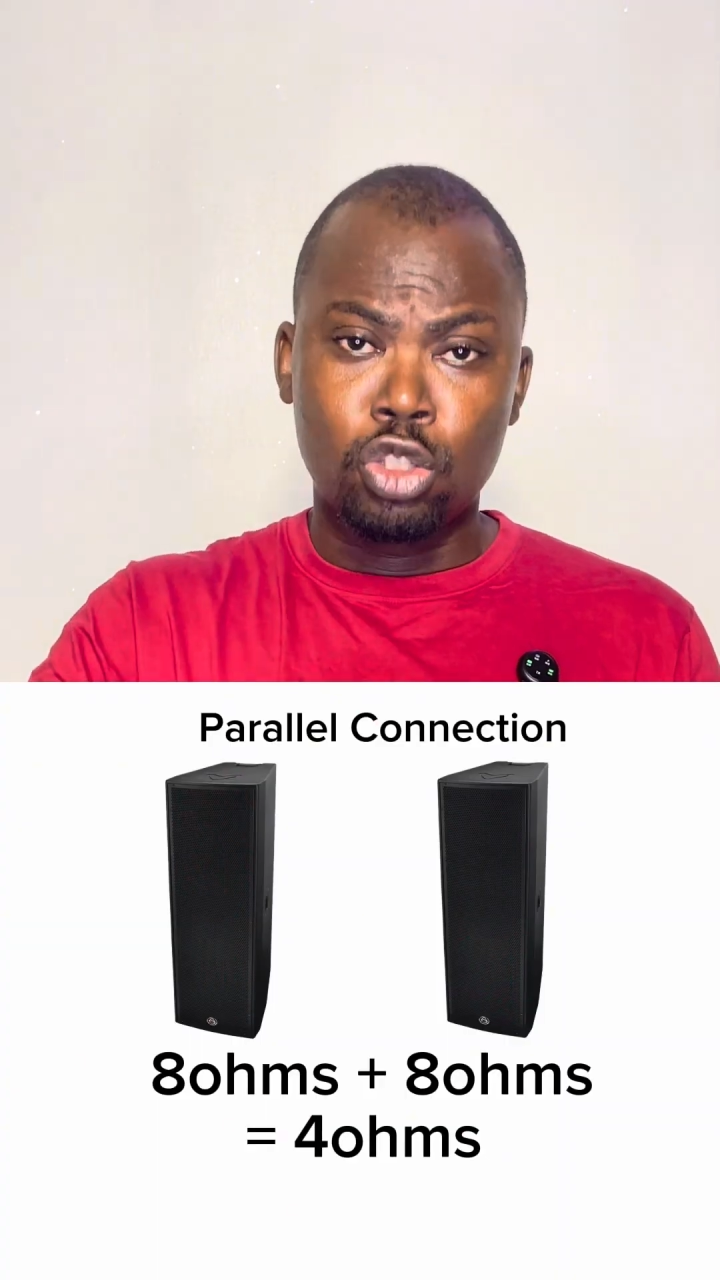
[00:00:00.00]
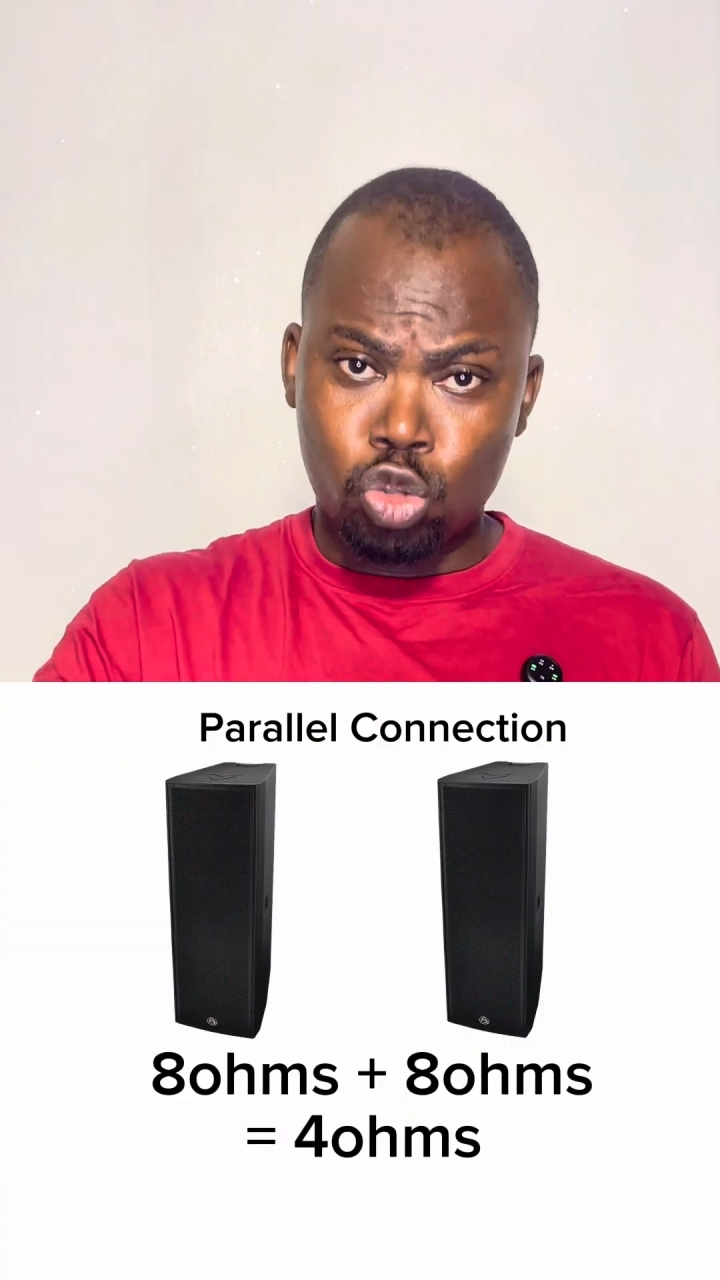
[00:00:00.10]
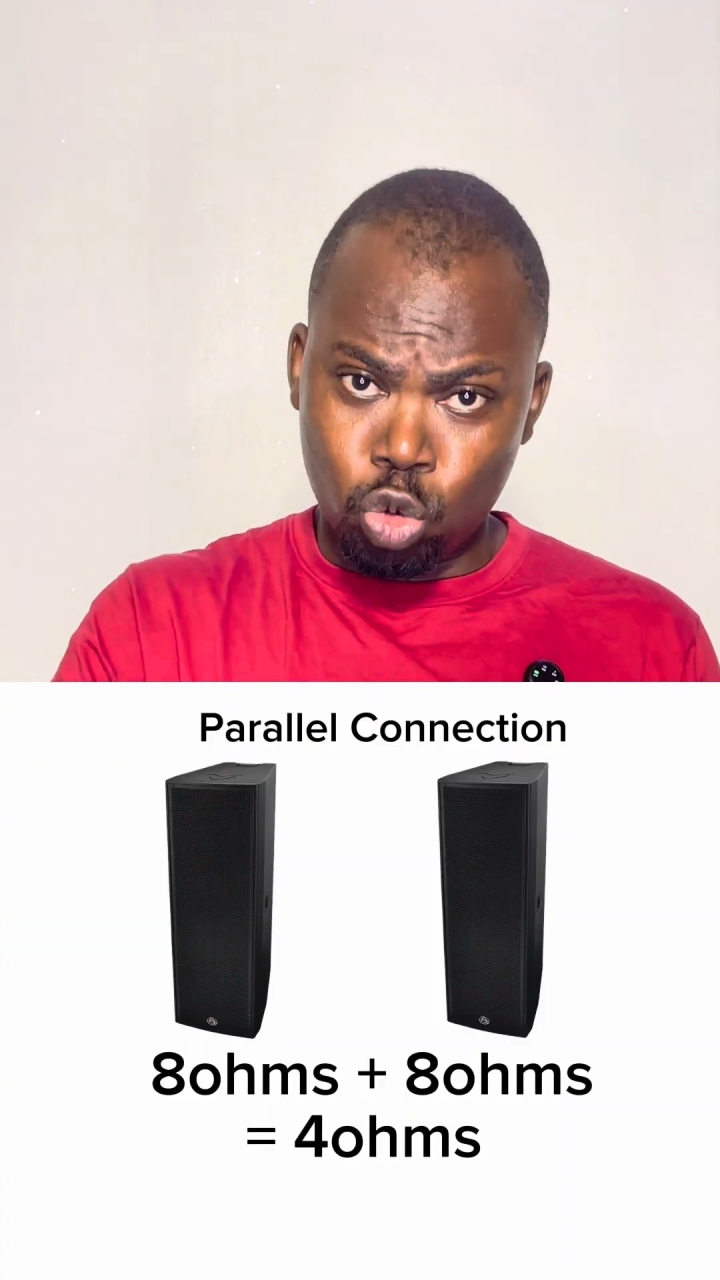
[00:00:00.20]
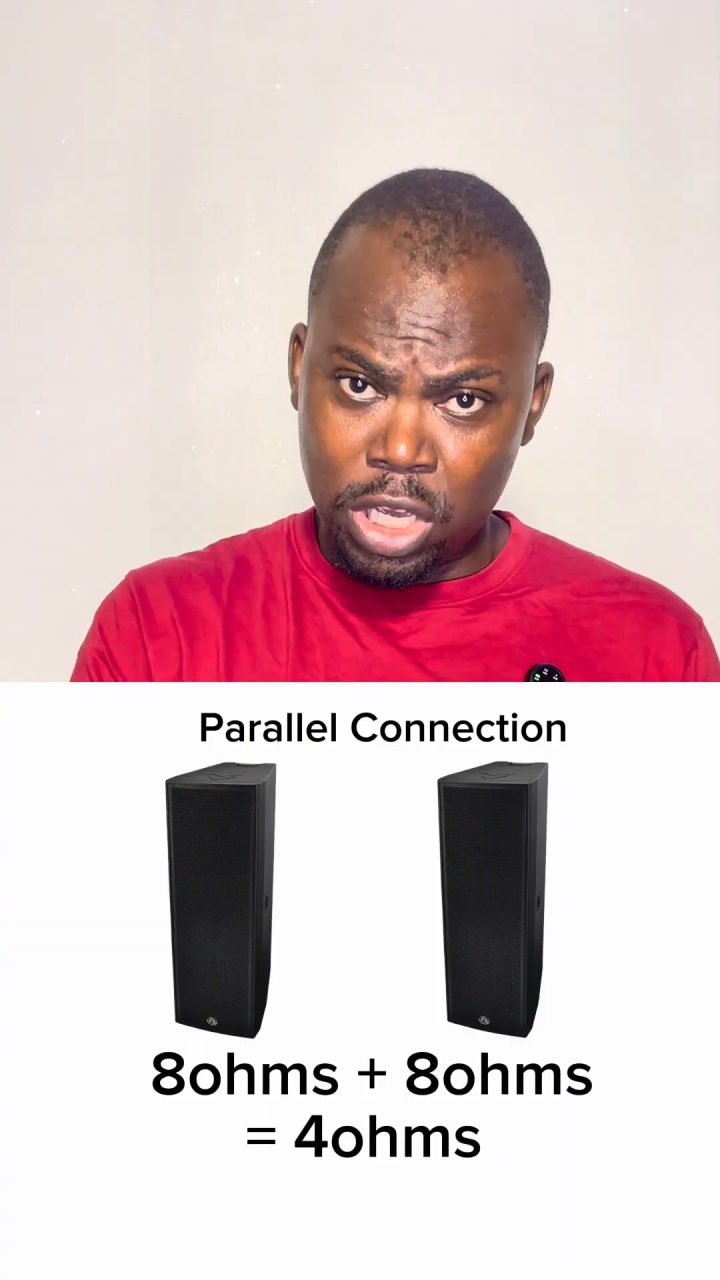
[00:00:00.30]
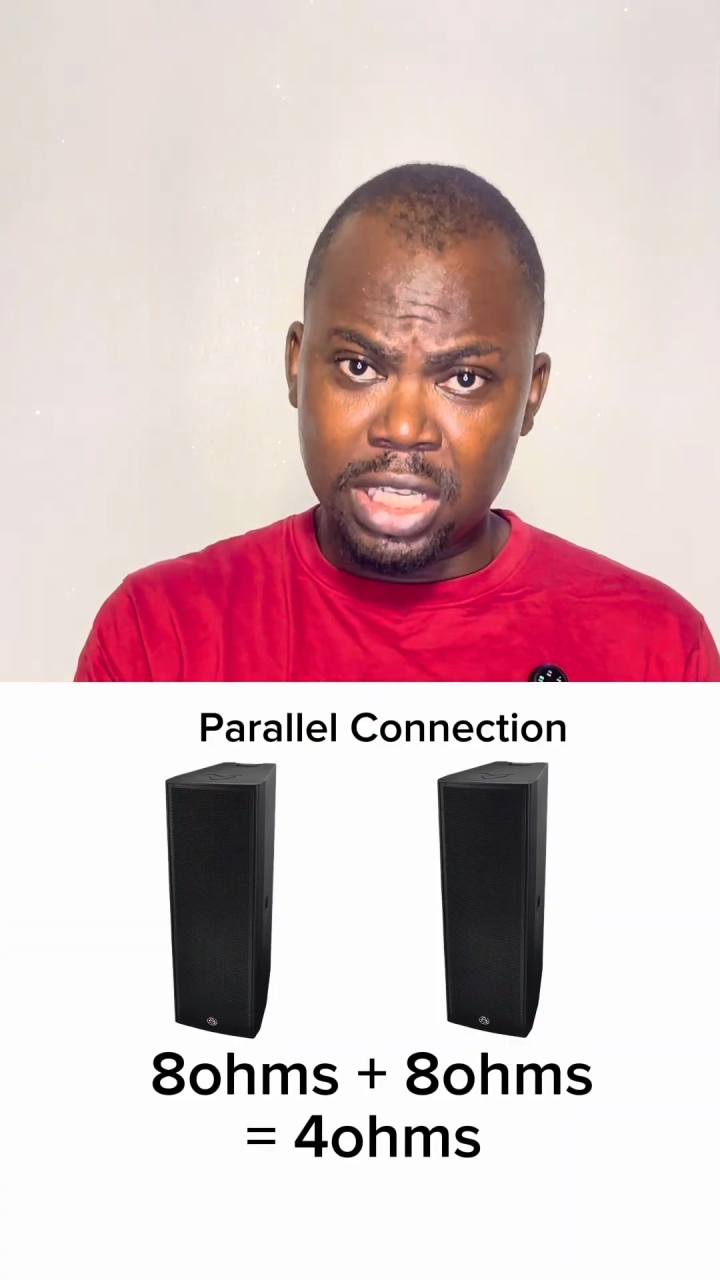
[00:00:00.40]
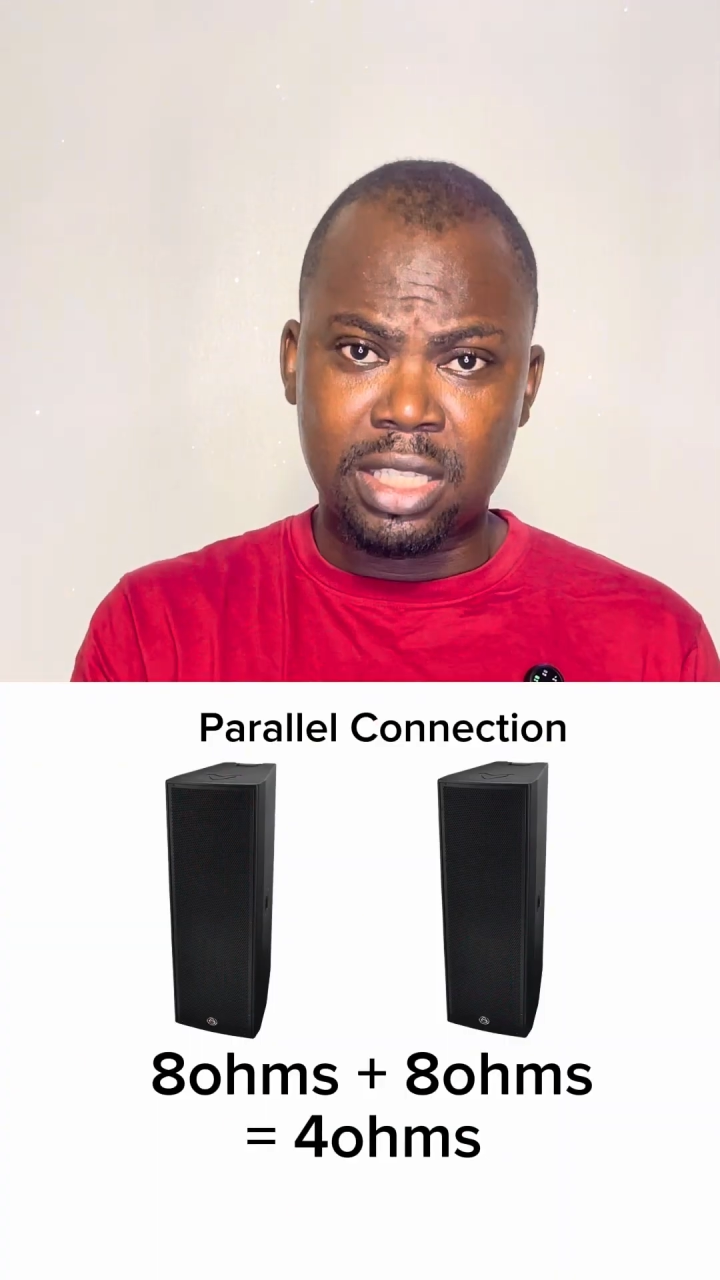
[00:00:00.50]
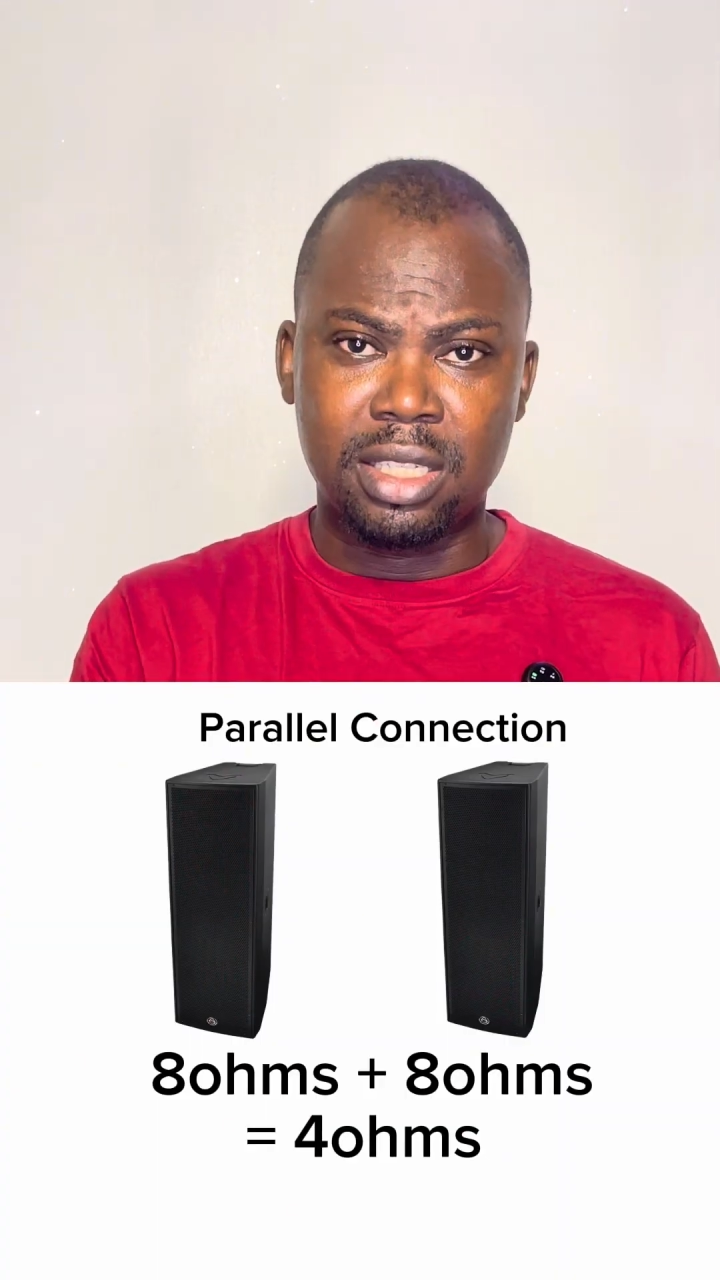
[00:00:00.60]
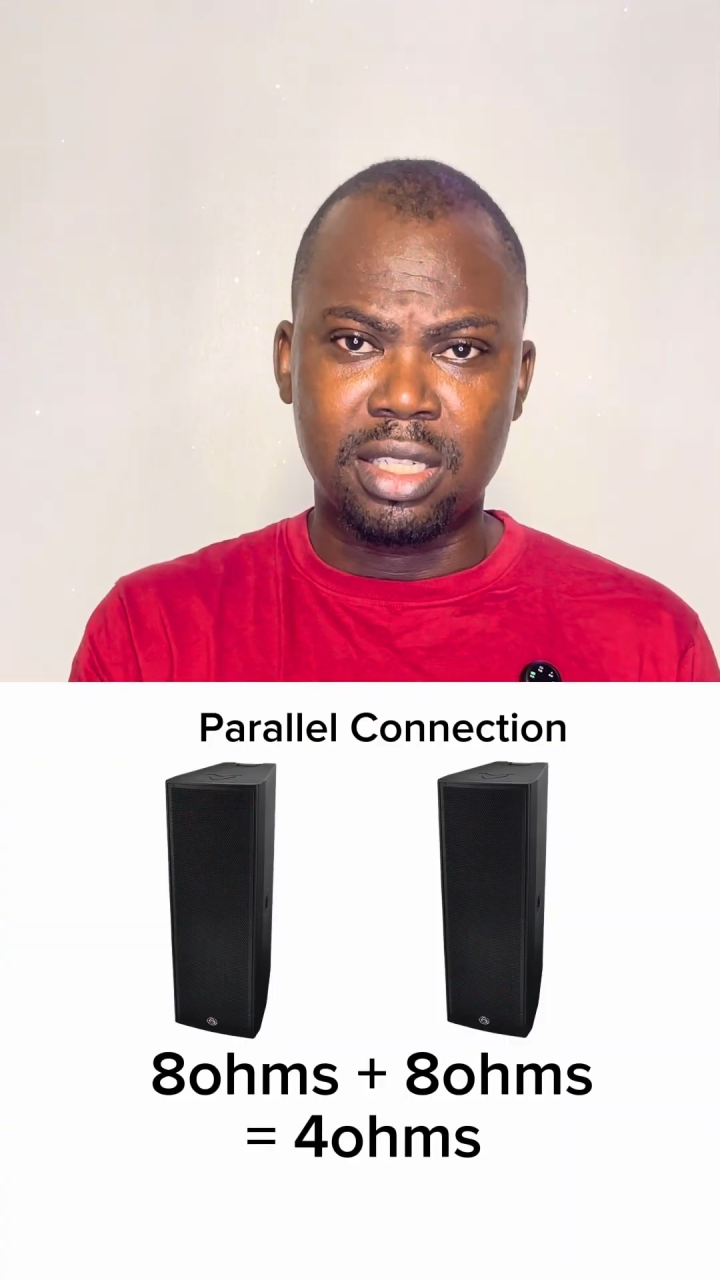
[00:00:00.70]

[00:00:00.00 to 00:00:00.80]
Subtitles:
to it,